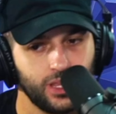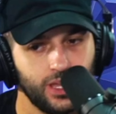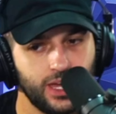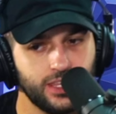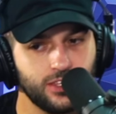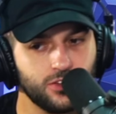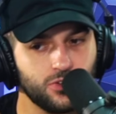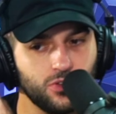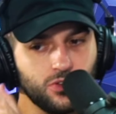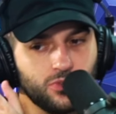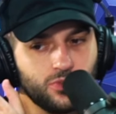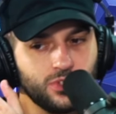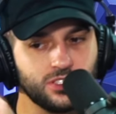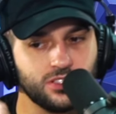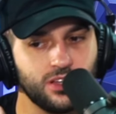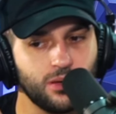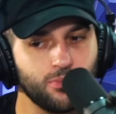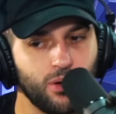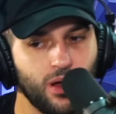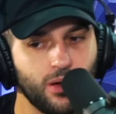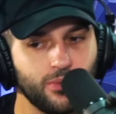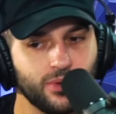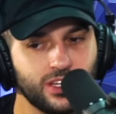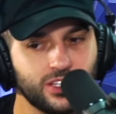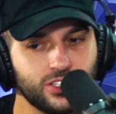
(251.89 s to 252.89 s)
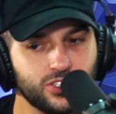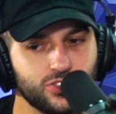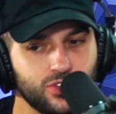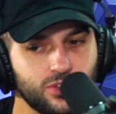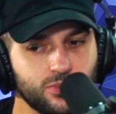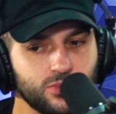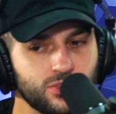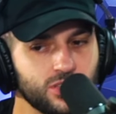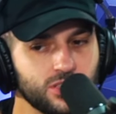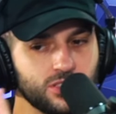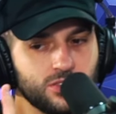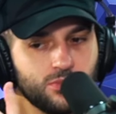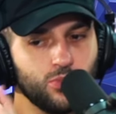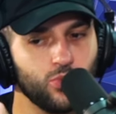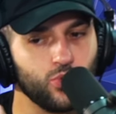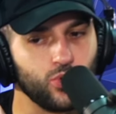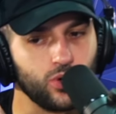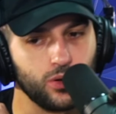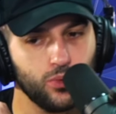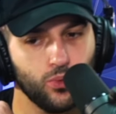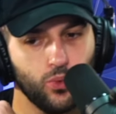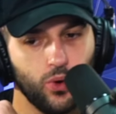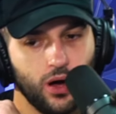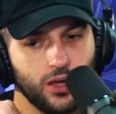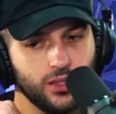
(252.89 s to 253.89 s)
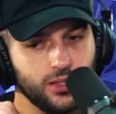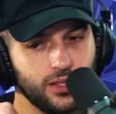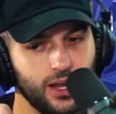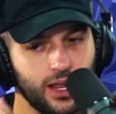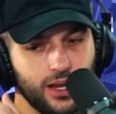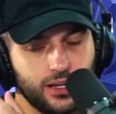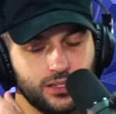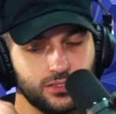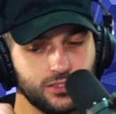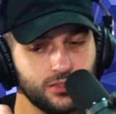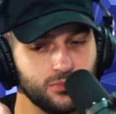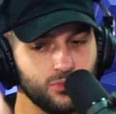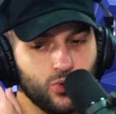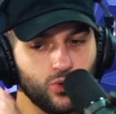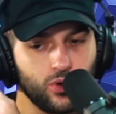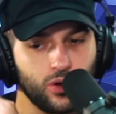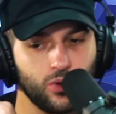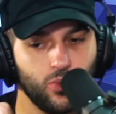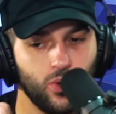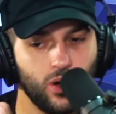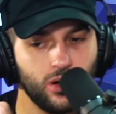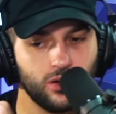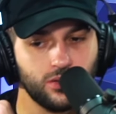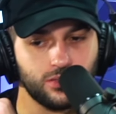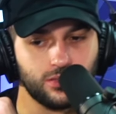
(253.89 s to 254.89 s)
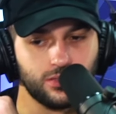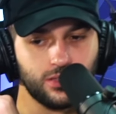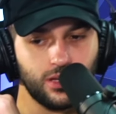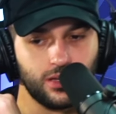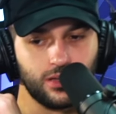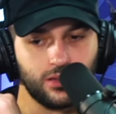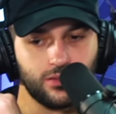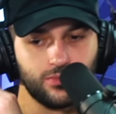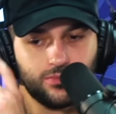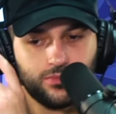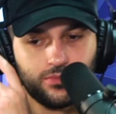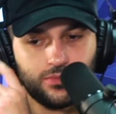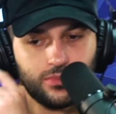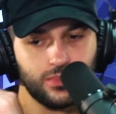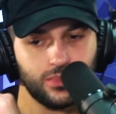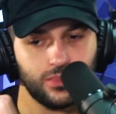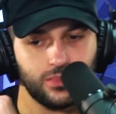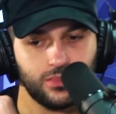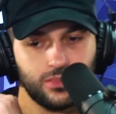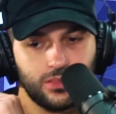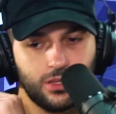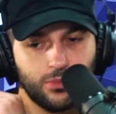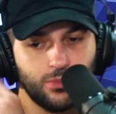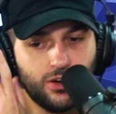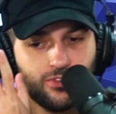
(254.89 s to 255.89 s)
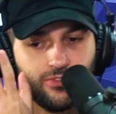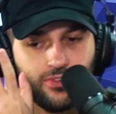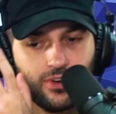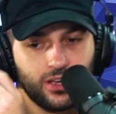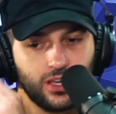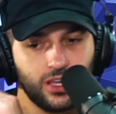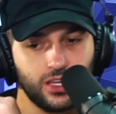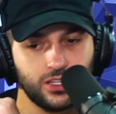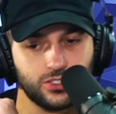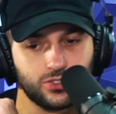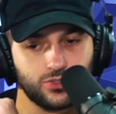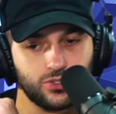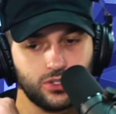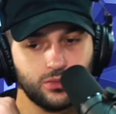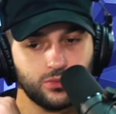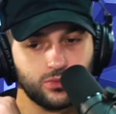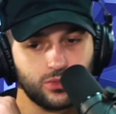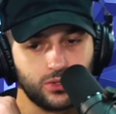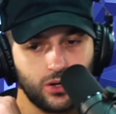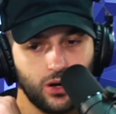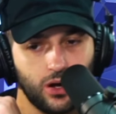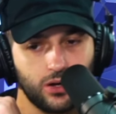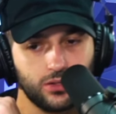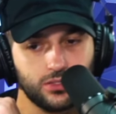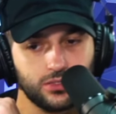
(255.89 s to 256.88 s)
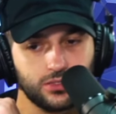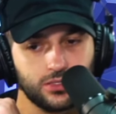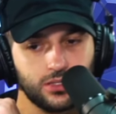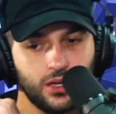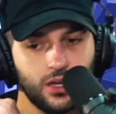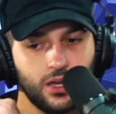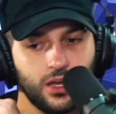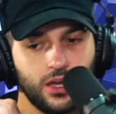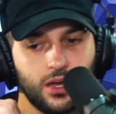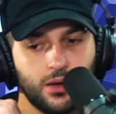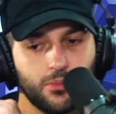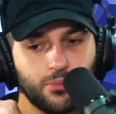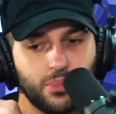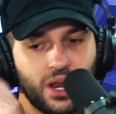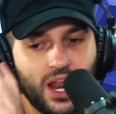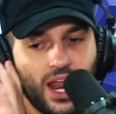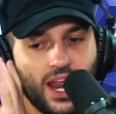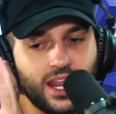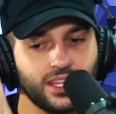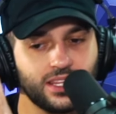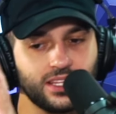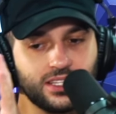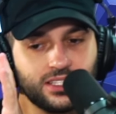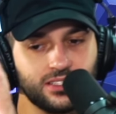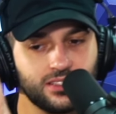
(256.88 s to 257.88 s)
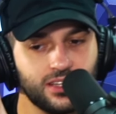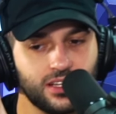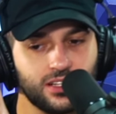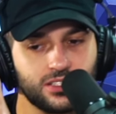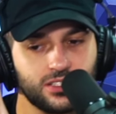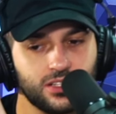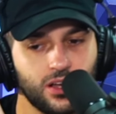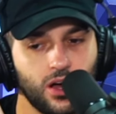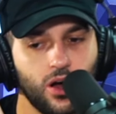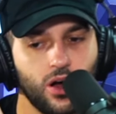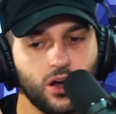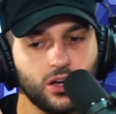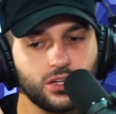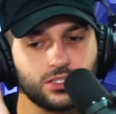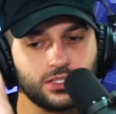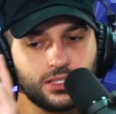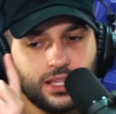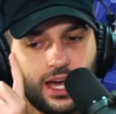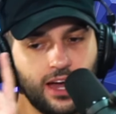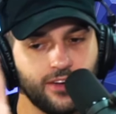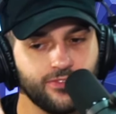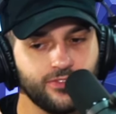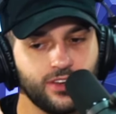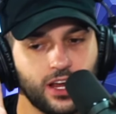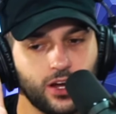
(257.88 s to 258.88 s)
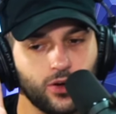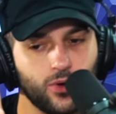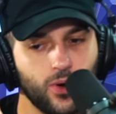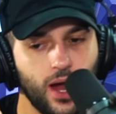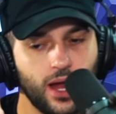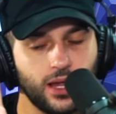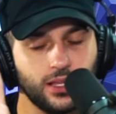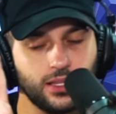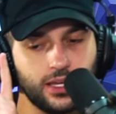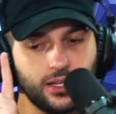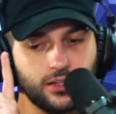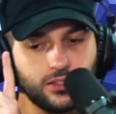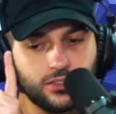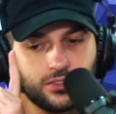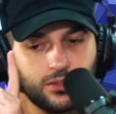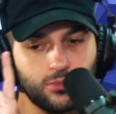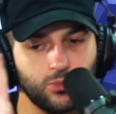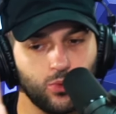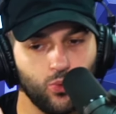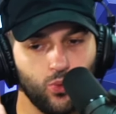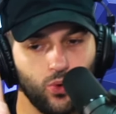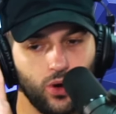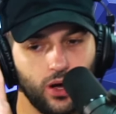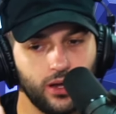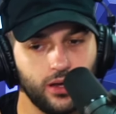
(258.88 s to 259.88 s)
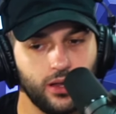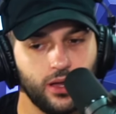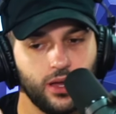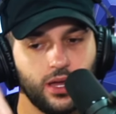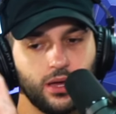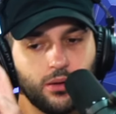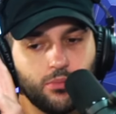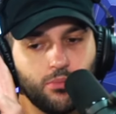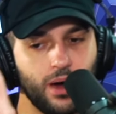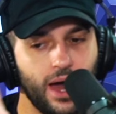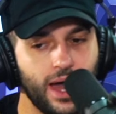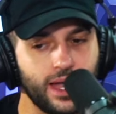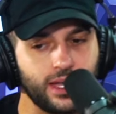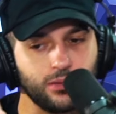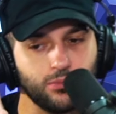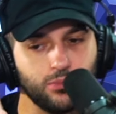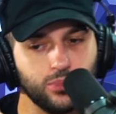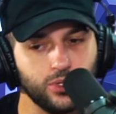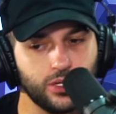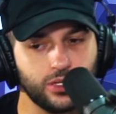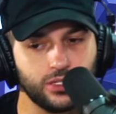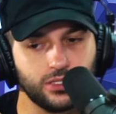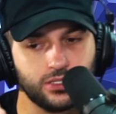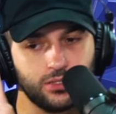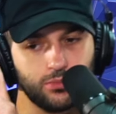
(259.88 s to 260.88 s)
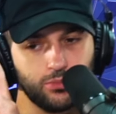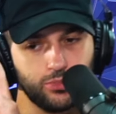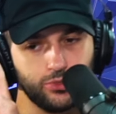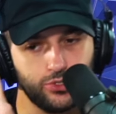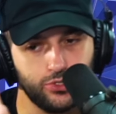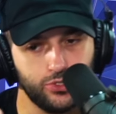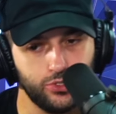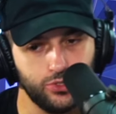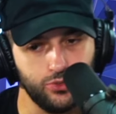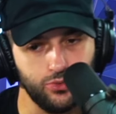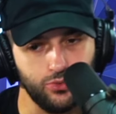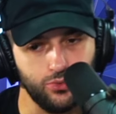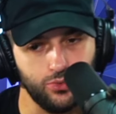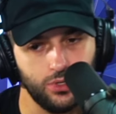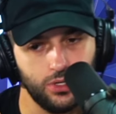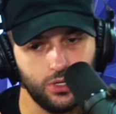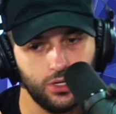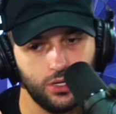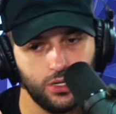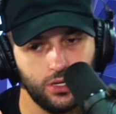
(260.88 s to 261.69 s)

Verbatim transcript: And the only reason that probably gets streams is because of Morgan Wallen, honestly. Morgan Wallen's like, the motherfucker gets streams regardless. But out of the 6 songs, Laugh Not Cry Later is #1, Back in Blood is #2,